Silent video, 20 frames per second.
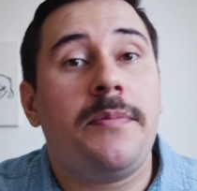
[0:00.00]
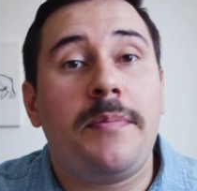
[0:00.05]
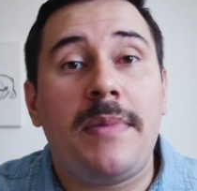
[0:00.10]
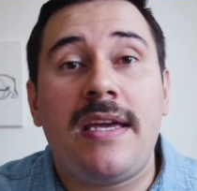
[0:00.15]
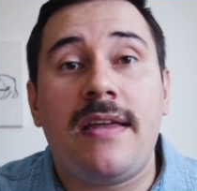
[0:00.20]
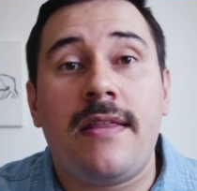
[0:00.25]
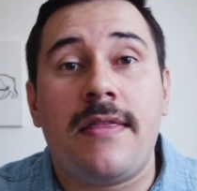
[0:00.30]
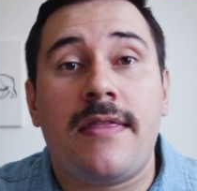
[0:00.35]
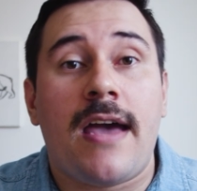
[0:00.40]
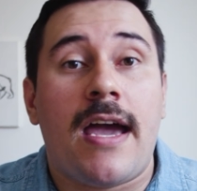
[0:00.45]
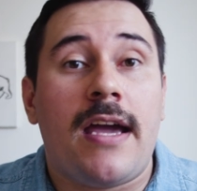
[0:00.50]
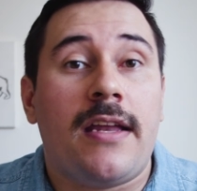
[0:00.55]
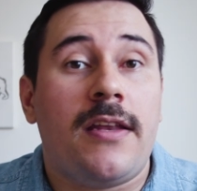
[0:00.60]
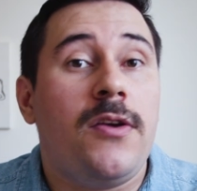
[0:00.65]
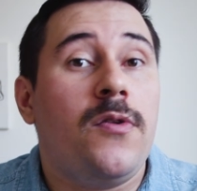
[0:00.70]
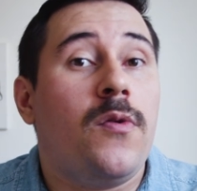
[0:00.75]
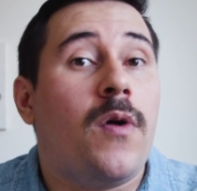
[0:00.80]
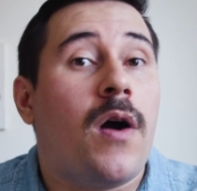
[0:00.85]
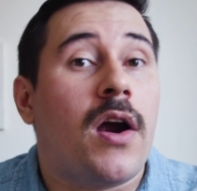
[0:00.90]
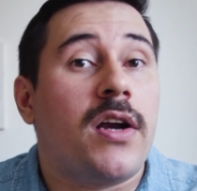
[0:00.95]
mean that
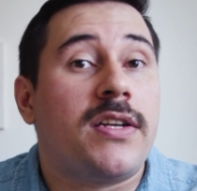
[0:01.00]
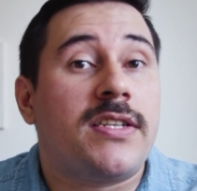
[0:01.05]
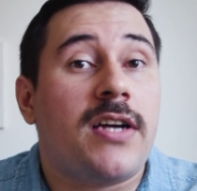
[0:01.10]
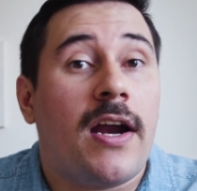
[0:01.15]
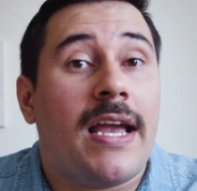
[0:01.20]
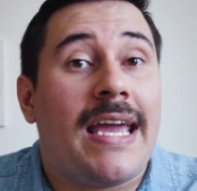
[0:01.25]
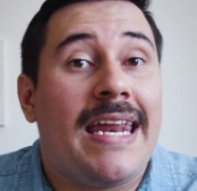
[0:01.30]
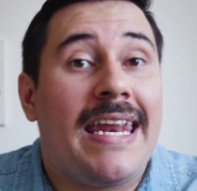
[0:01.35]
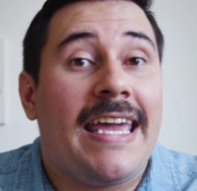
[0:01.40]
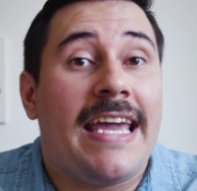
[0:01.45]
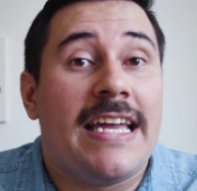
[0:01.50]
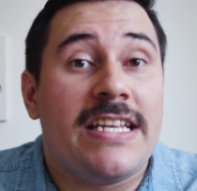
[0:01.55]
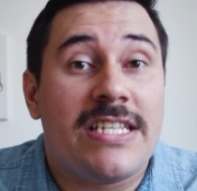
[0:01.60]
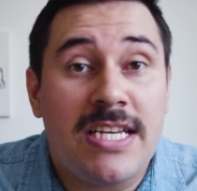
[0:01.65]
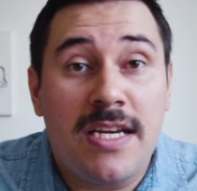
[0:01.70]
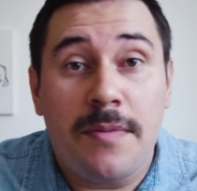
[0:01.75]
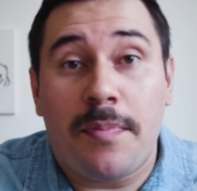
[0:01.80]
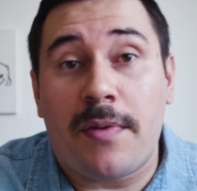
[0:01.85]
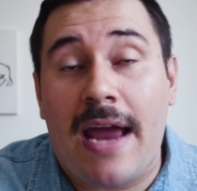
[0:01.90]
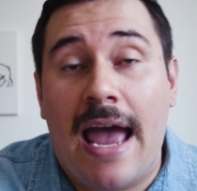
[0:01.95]
you are targeting a
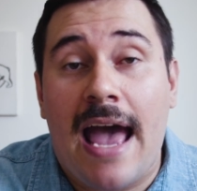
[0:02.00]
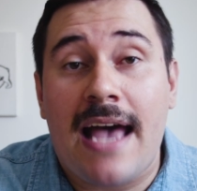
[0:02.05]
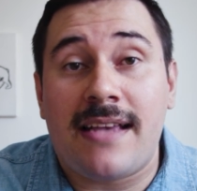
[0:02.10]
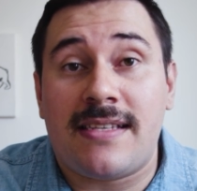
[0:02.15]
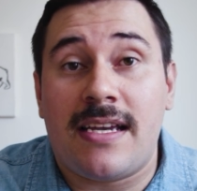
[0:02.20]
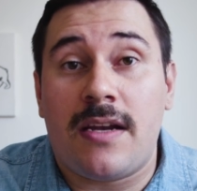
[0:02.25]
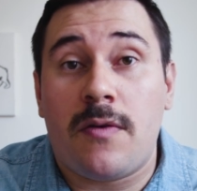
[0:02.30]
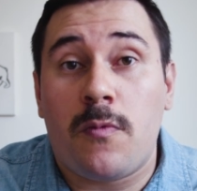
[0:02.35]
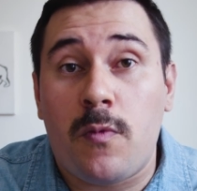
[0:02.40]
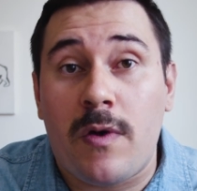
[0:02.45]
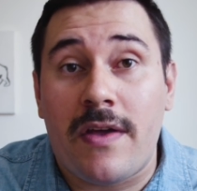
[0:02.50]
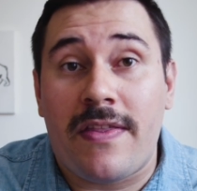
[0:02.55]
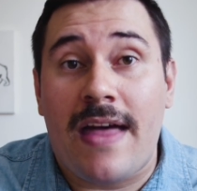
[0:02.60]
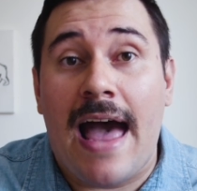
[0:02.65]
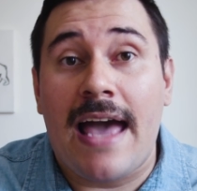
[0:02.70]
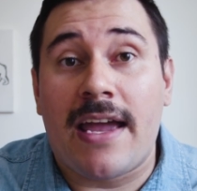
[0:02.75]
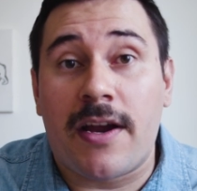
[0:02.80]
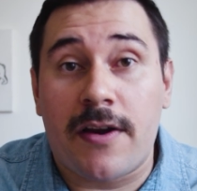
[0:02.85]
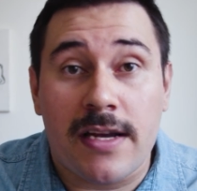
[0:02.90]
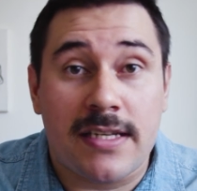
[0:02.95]
cheaper asset with
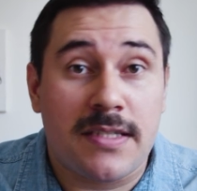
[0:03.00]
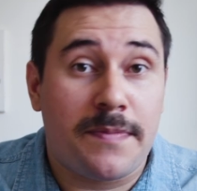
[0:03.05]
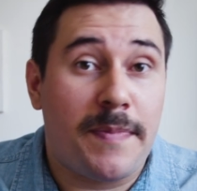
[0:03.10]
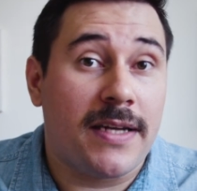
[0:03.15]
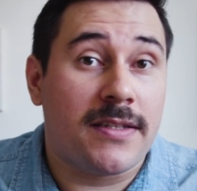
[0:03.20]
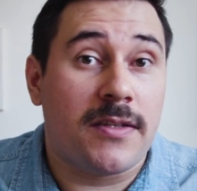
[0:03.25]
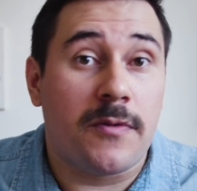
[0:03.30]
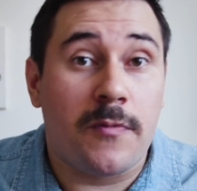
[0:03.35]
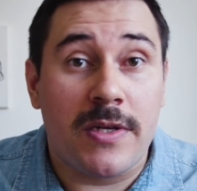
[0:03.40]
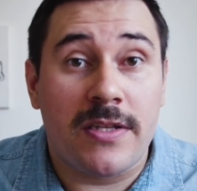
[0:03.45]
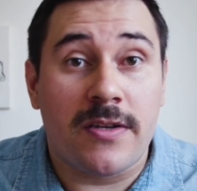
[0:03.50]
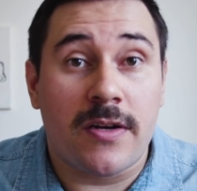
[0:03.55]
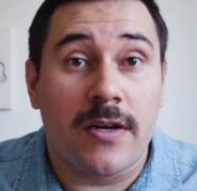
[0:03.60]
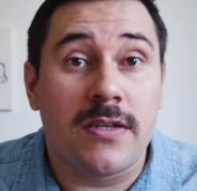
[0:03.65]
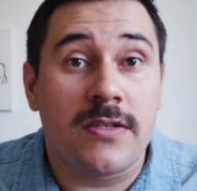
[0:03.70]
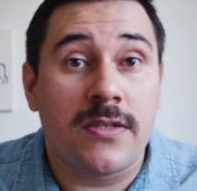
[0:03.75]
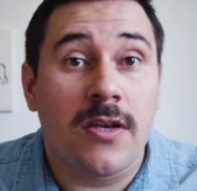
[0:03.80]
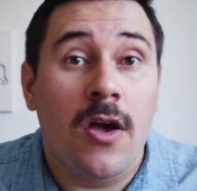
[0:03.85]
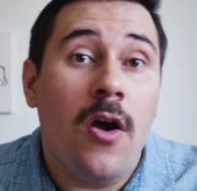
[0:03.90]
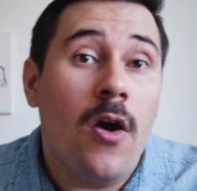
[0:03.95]
higher expected
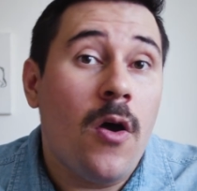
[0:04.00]
returns,